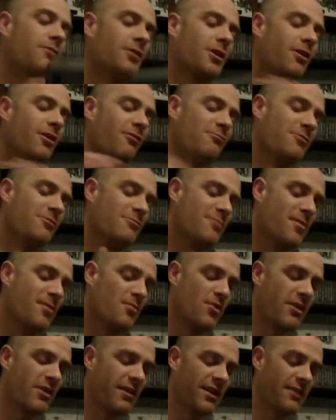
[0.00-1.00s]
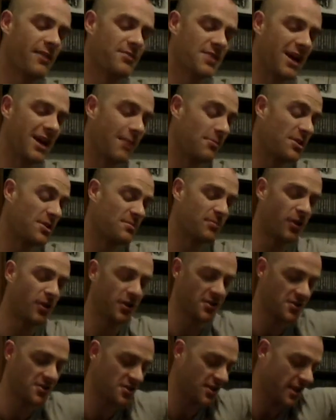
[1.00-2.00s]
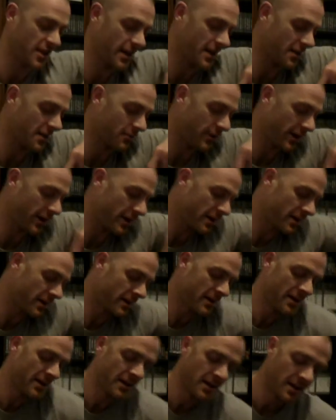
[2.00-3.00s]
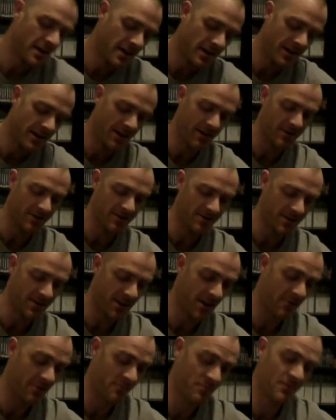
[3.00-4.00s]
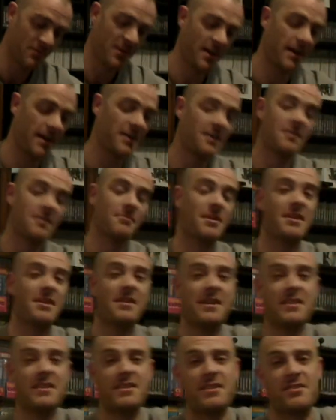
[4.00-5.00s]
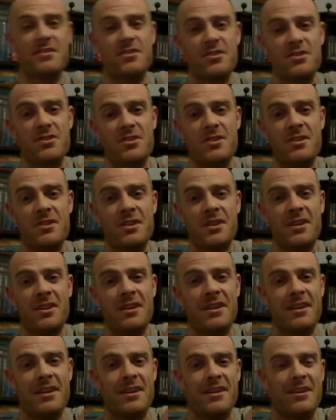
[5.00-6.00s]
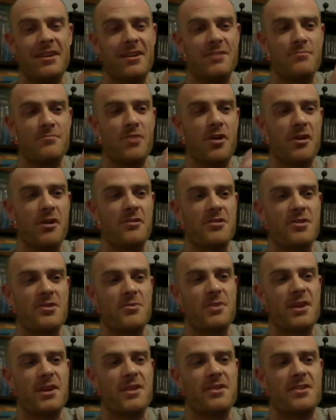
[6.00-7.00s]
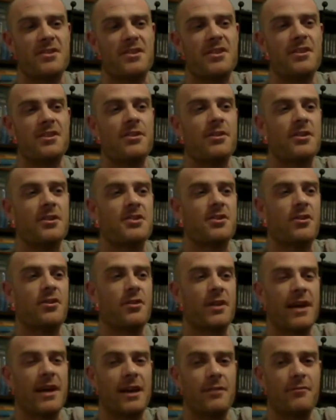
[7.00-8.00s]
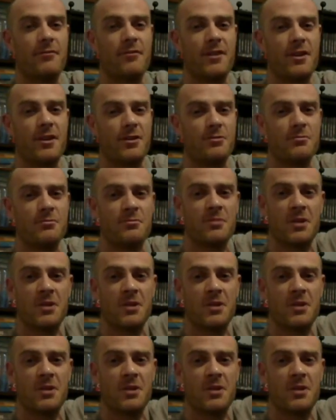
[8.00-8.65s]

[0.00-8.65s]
for the life of me remember where he lives now, but it's by the sea anyway. And yeah, I mean, this is just, you know, it's micro switch, nice arcade feel,